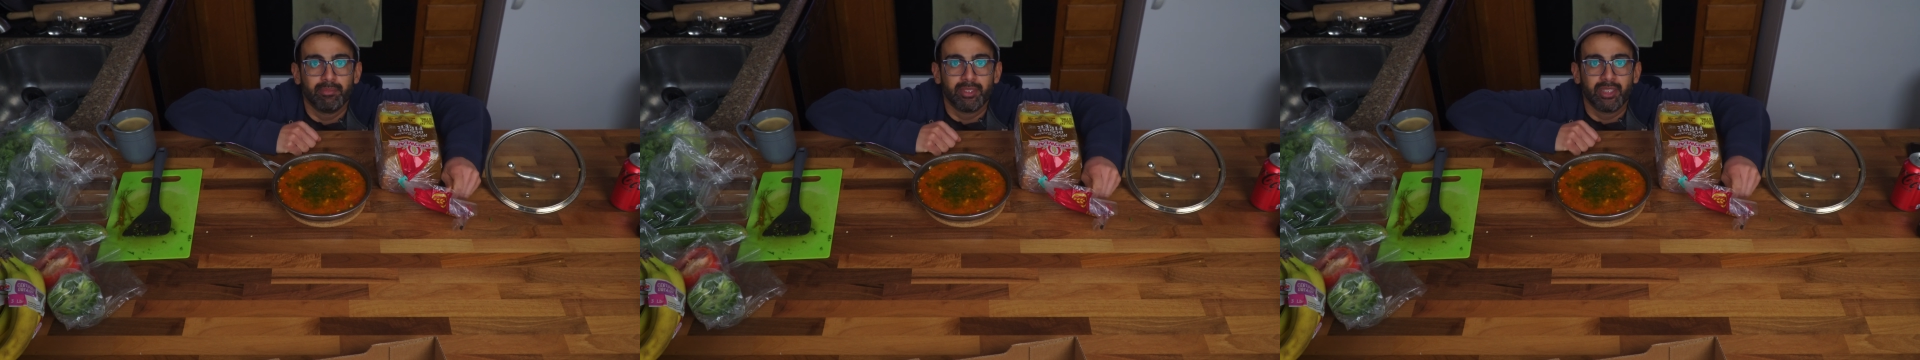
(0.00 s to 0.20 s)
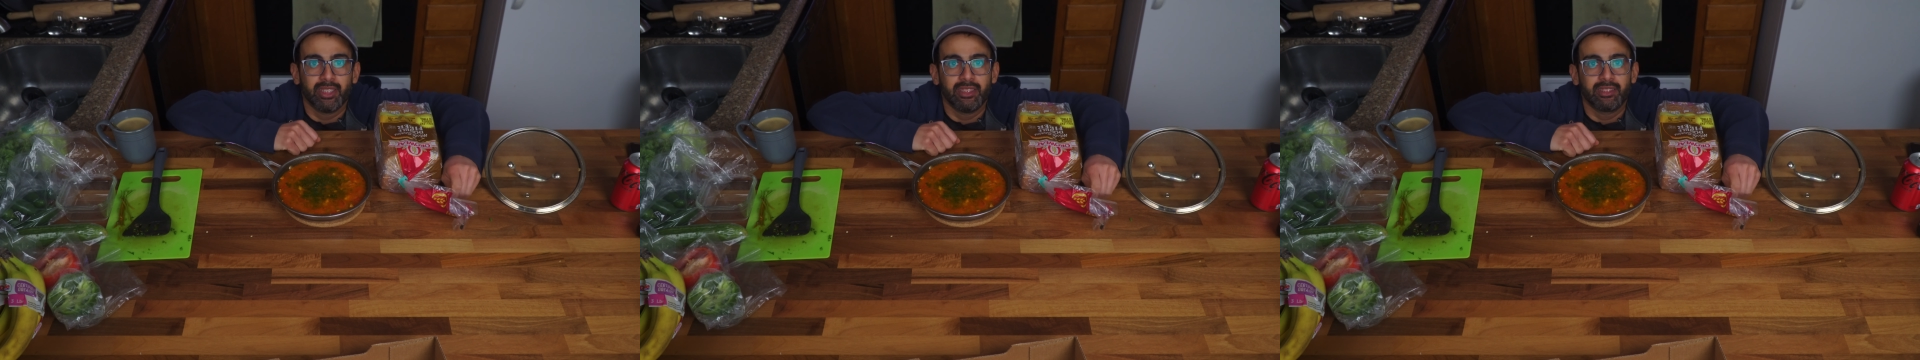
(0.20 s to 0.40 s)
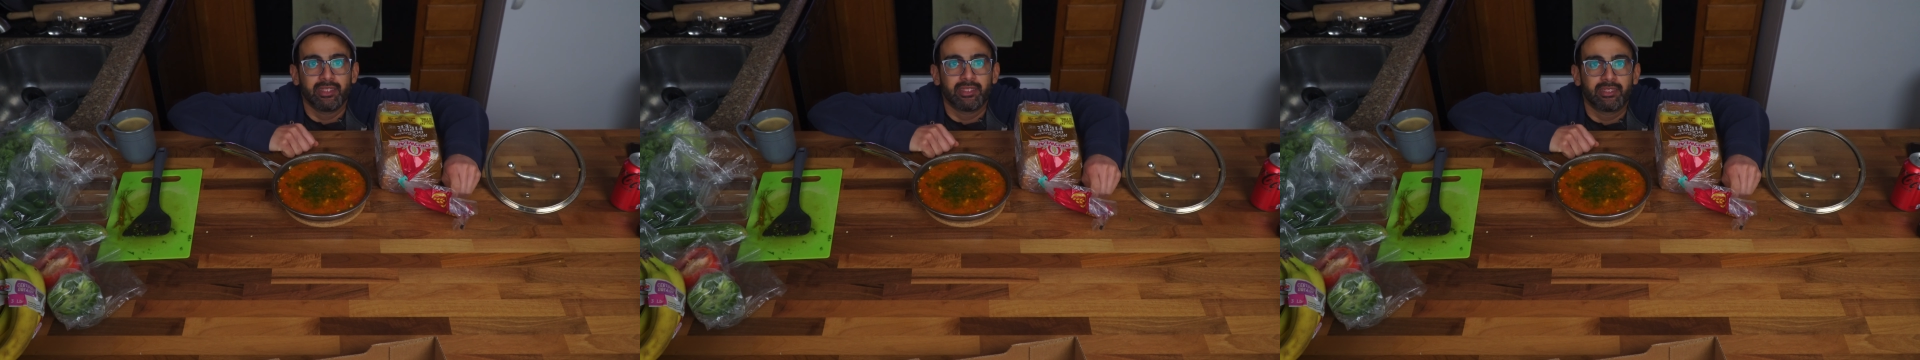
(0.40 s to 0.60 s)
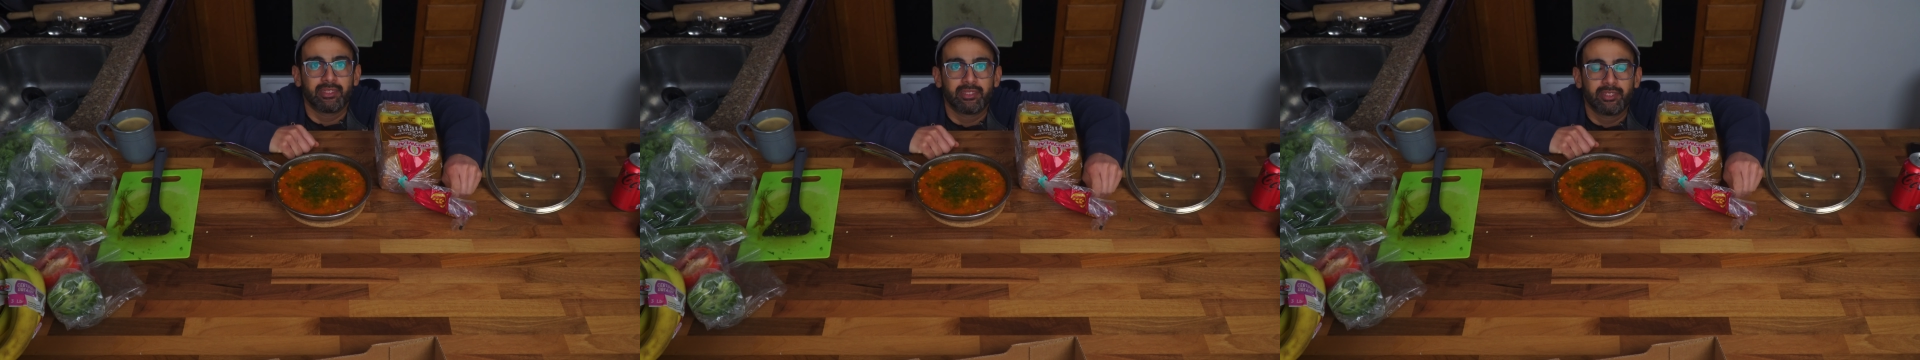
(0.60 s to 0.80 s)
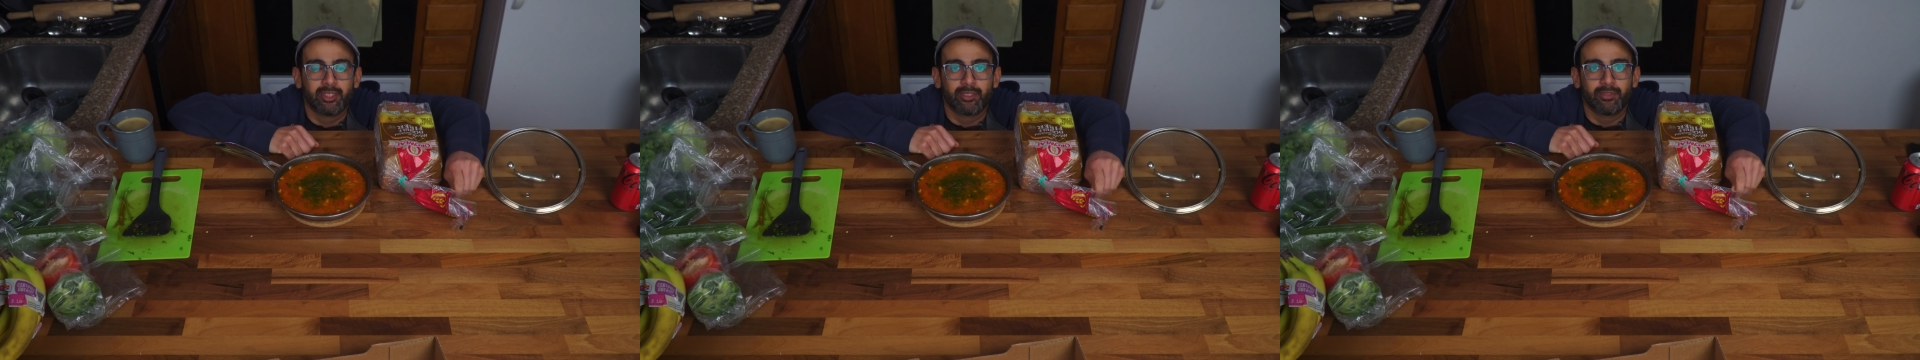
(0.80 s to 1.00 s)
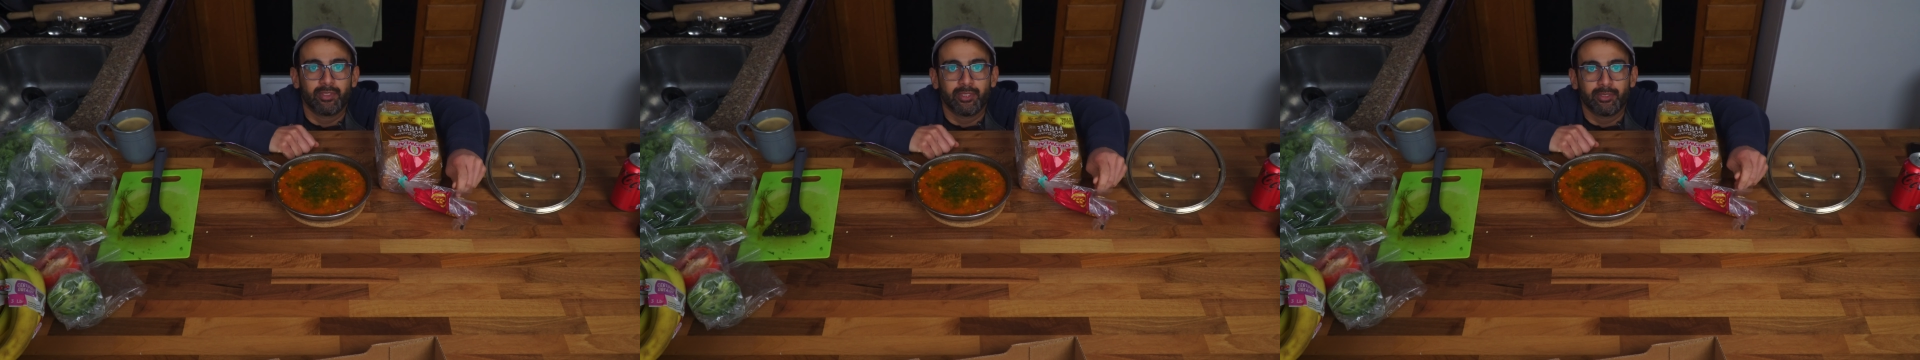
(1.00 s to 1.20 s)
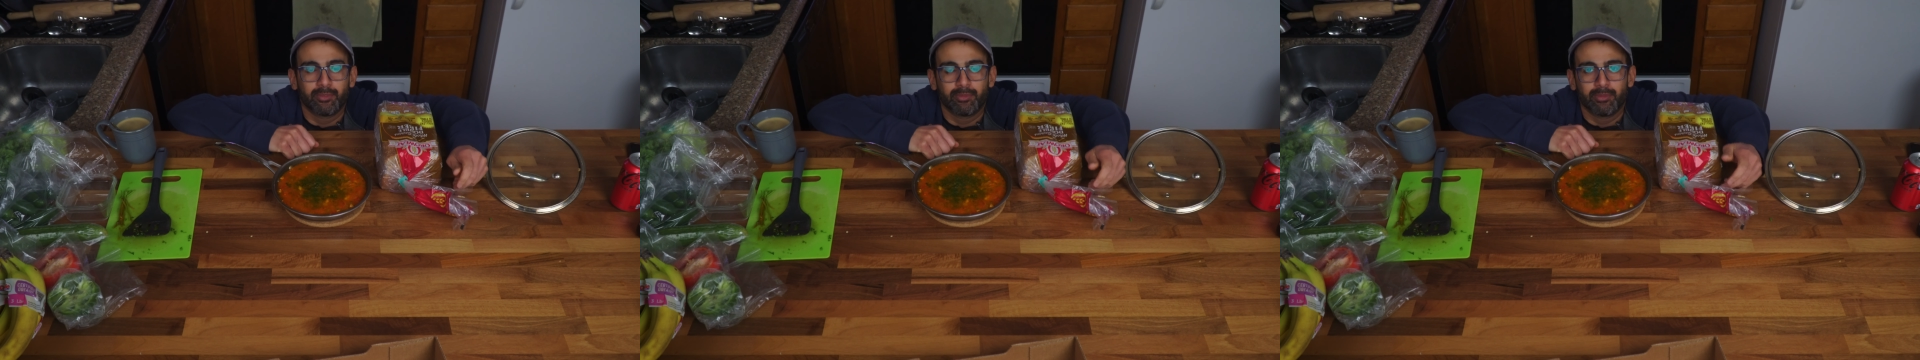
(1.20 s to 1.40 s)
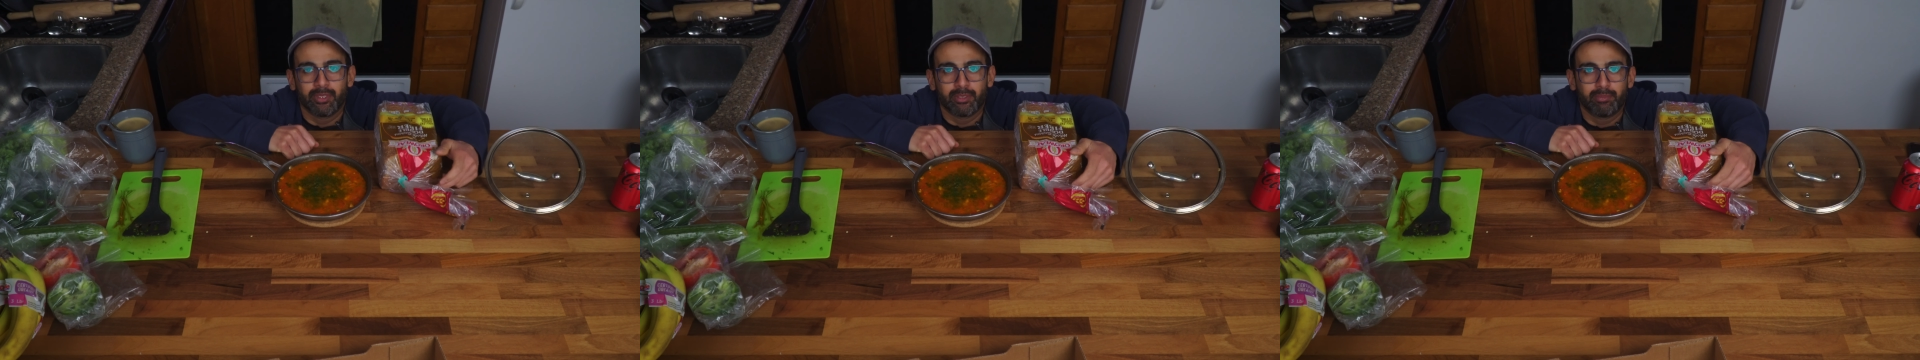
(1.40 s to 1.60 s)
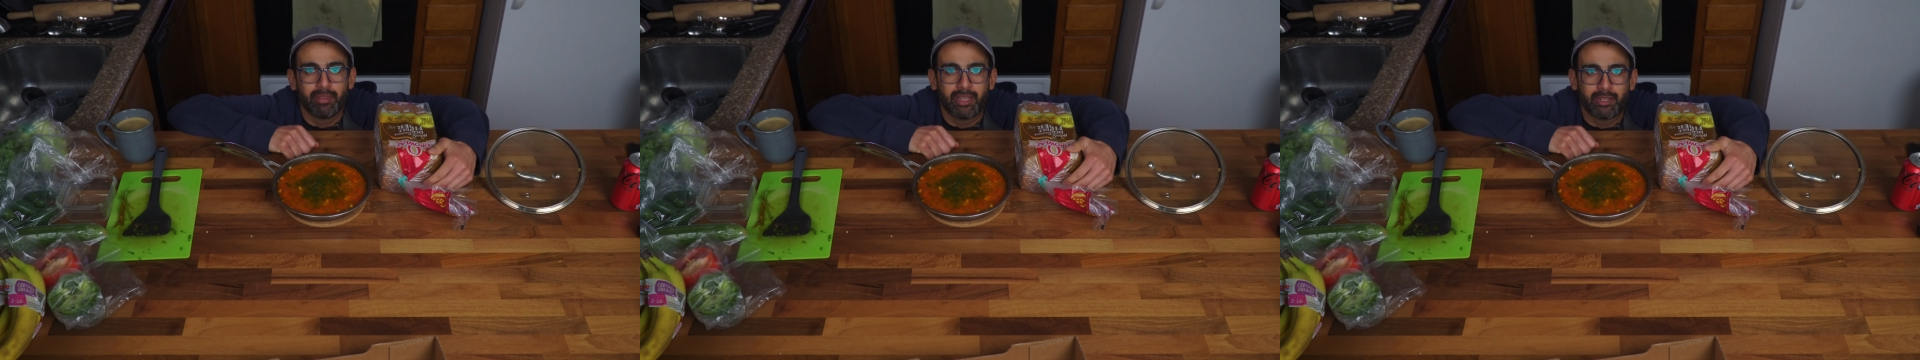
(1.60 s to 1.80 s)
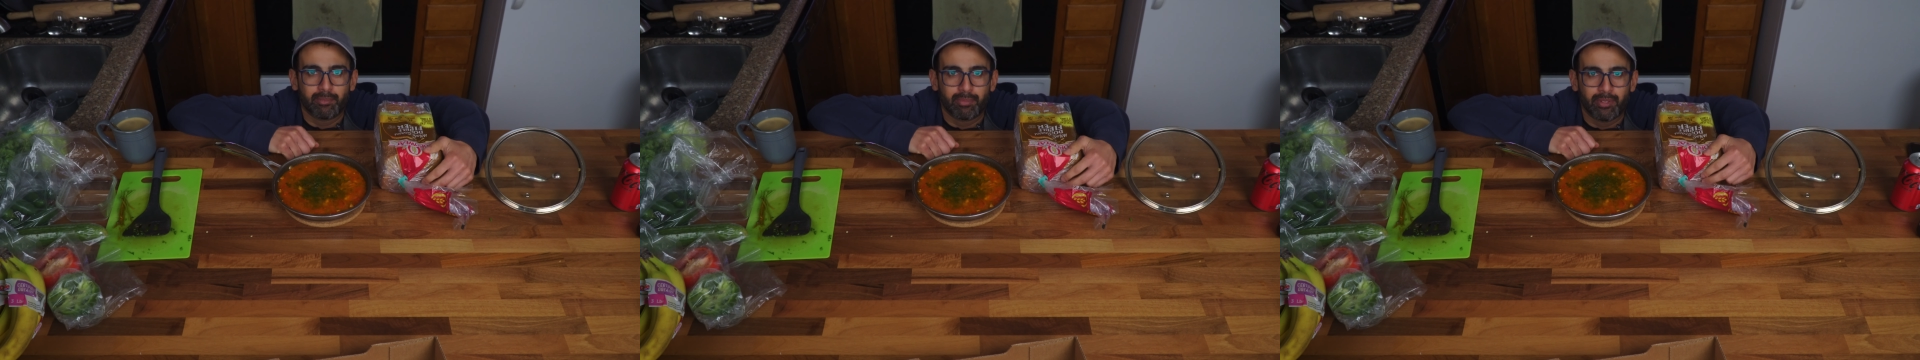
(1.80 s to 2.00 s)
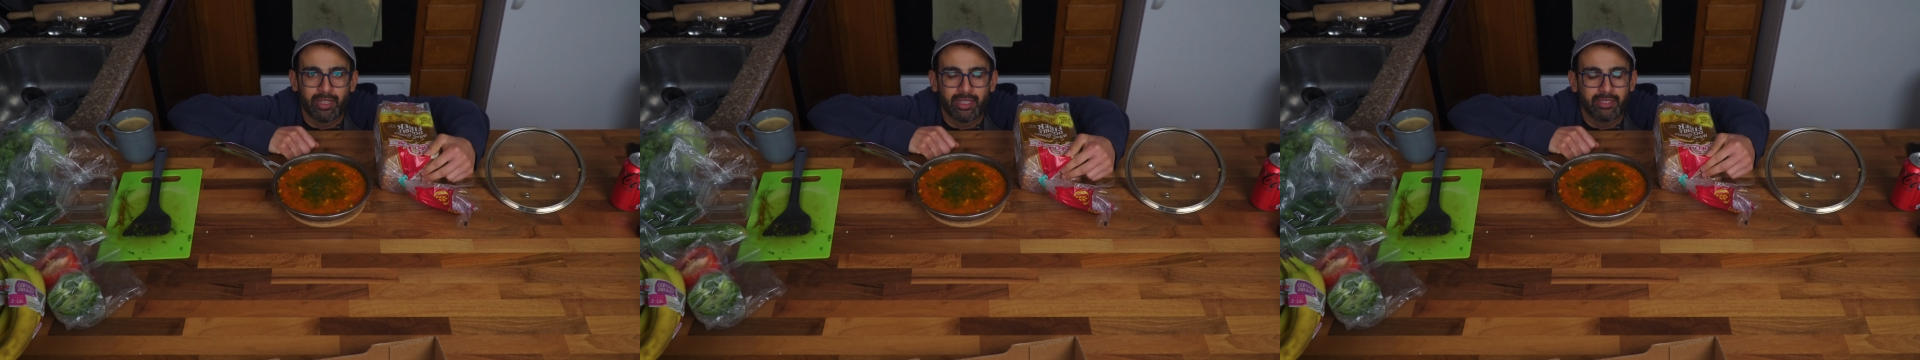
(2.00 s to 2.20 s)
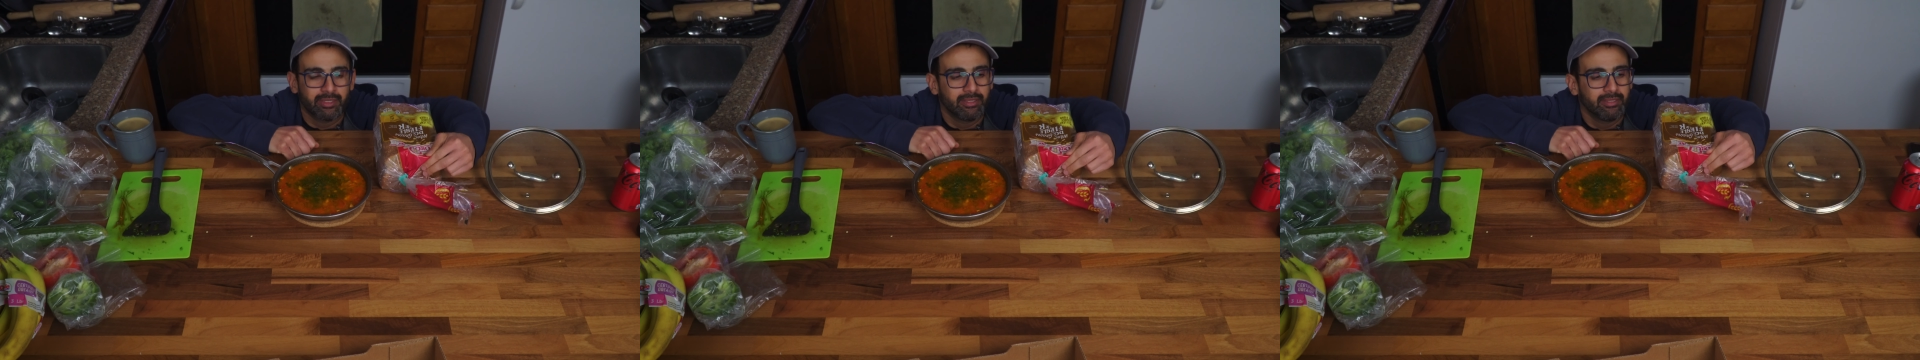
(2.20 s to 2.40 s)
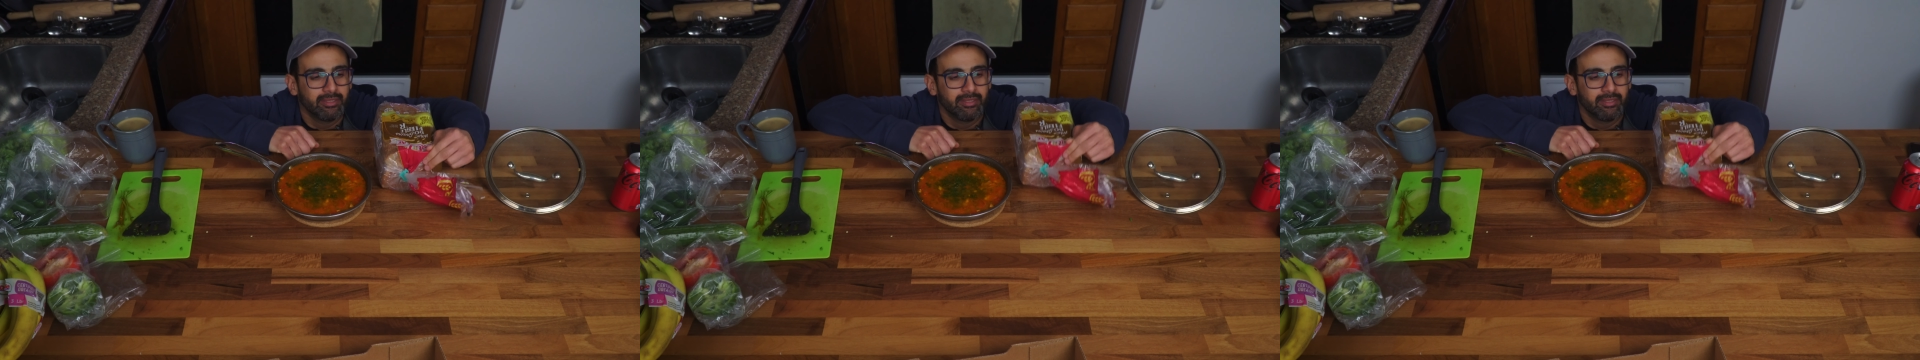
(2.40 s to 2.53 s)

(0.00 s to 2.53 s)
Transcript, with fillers: Middle Eastern served with pita bread.